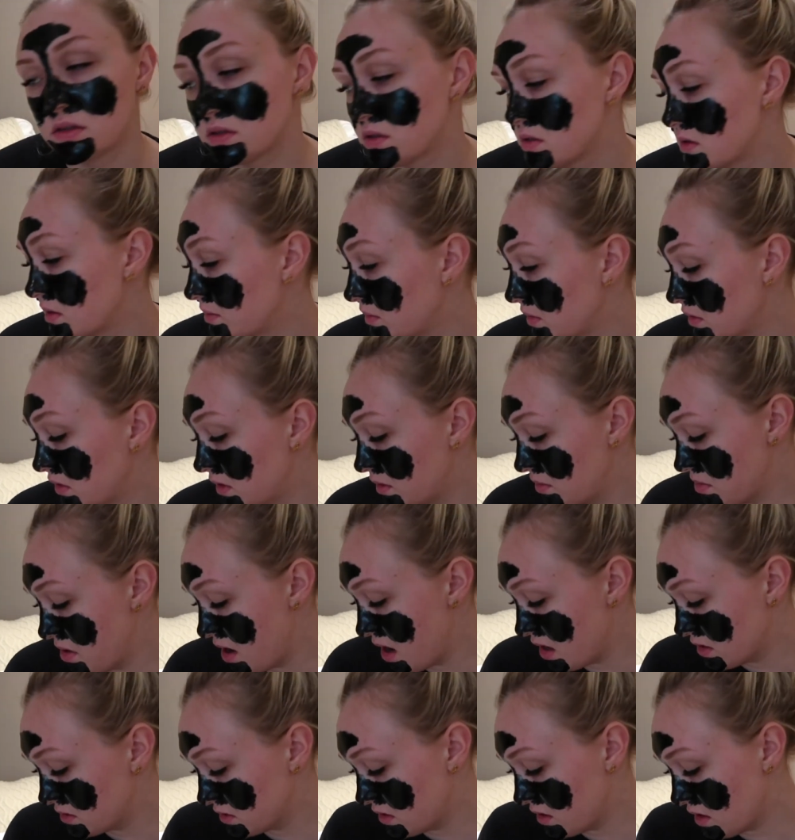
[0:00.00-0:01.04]
some of the
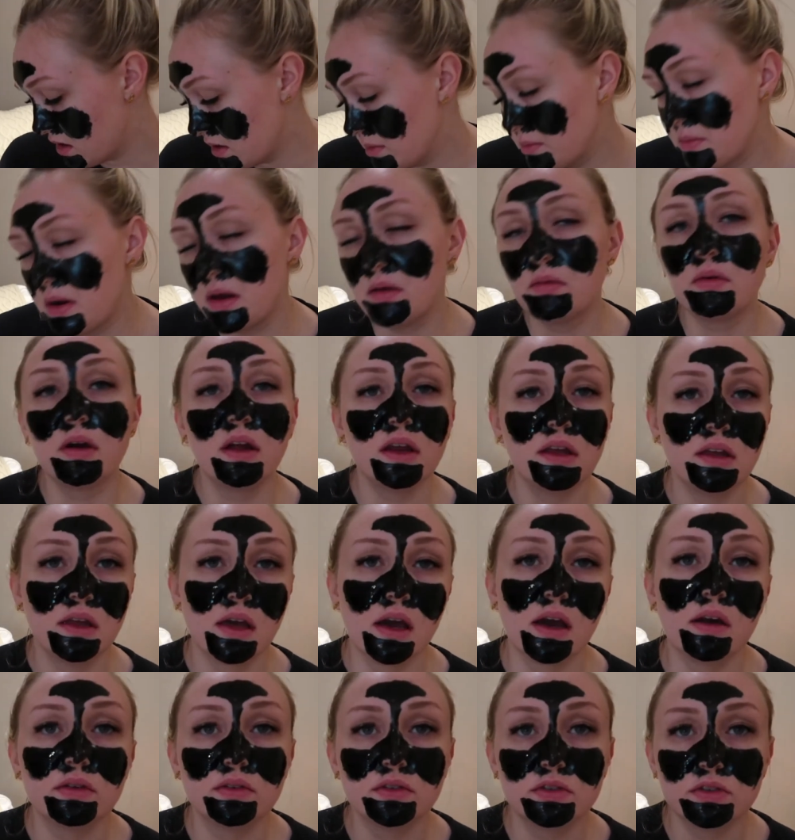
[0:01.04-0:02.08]
mask on my white
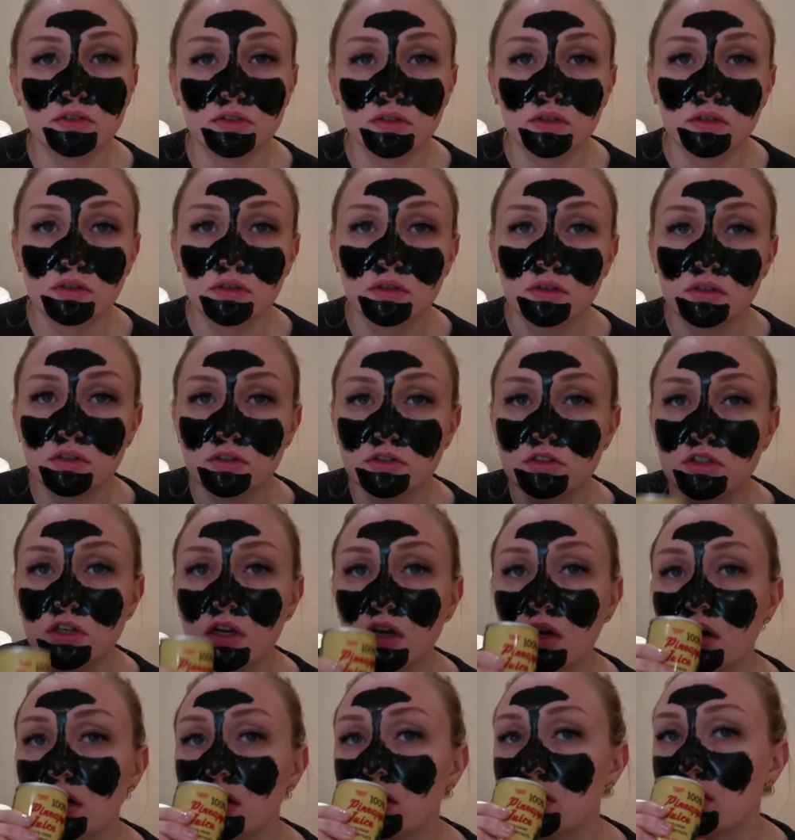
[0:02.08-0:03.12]
couch
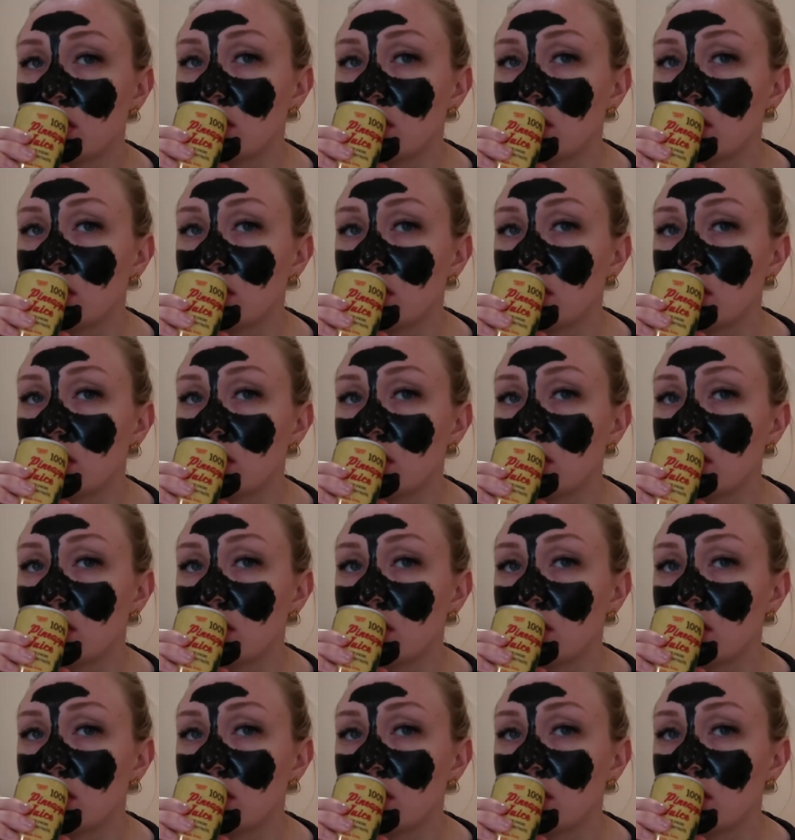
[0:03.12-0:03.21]
chair.